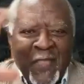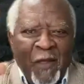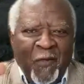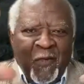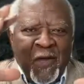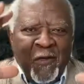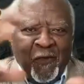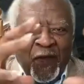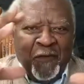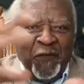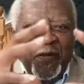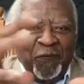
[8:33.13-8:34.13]
where we
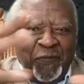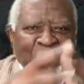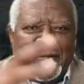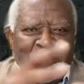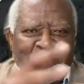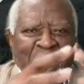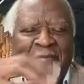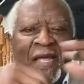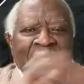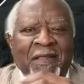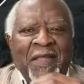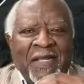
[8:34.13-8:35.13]
have been put
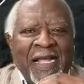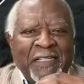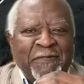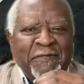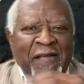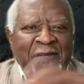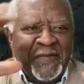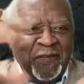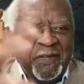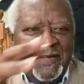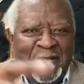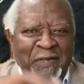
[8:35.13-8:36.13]
by the last
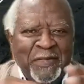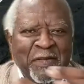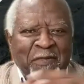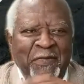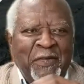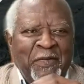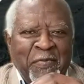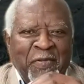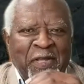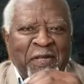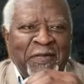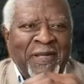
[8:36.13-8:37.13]
500 years of
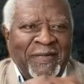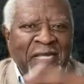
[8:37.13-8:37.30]
European